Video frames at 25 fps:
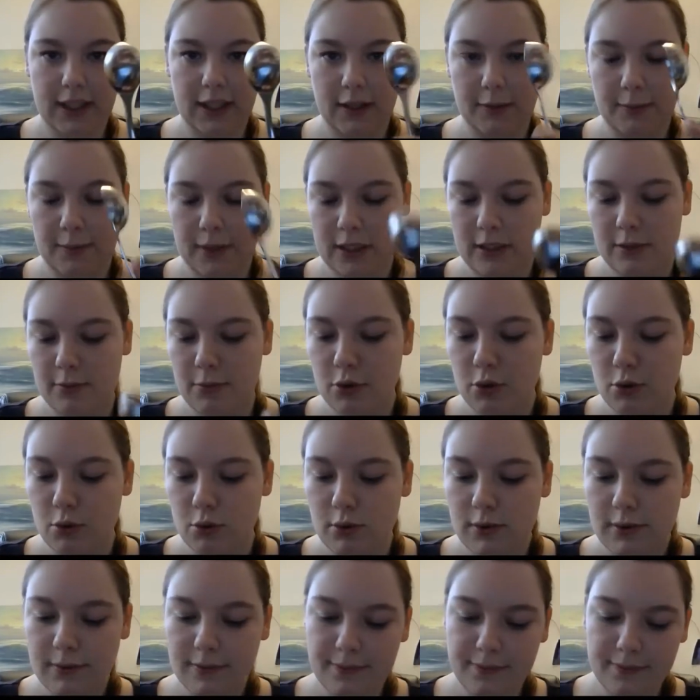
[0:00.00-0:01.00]
got my
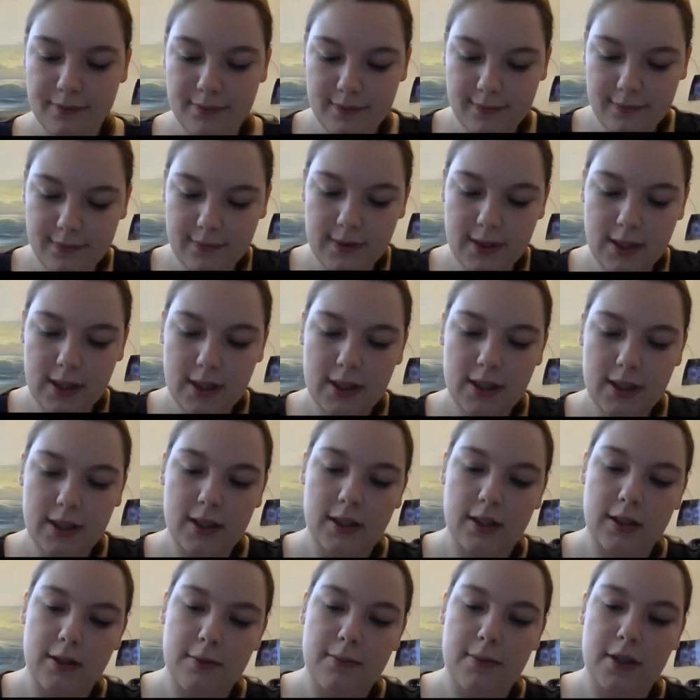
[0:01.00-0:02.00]
spoon
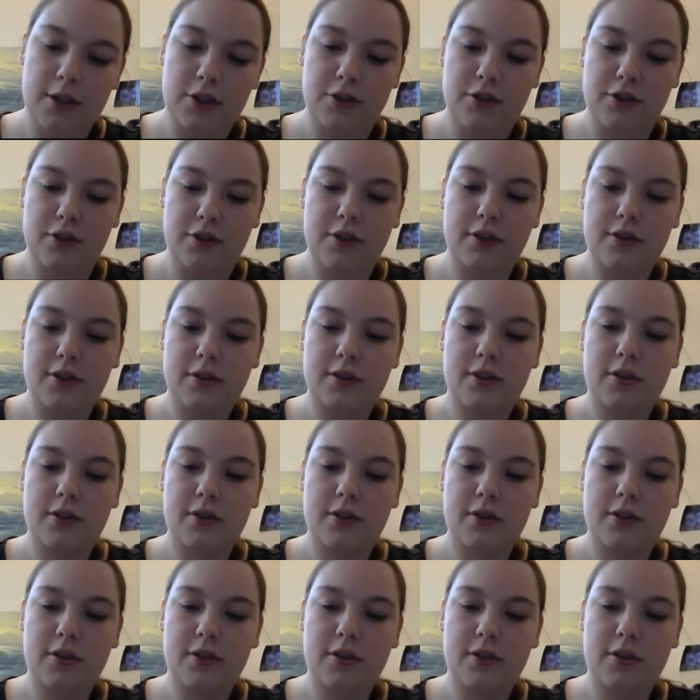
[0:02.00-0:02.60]
and measure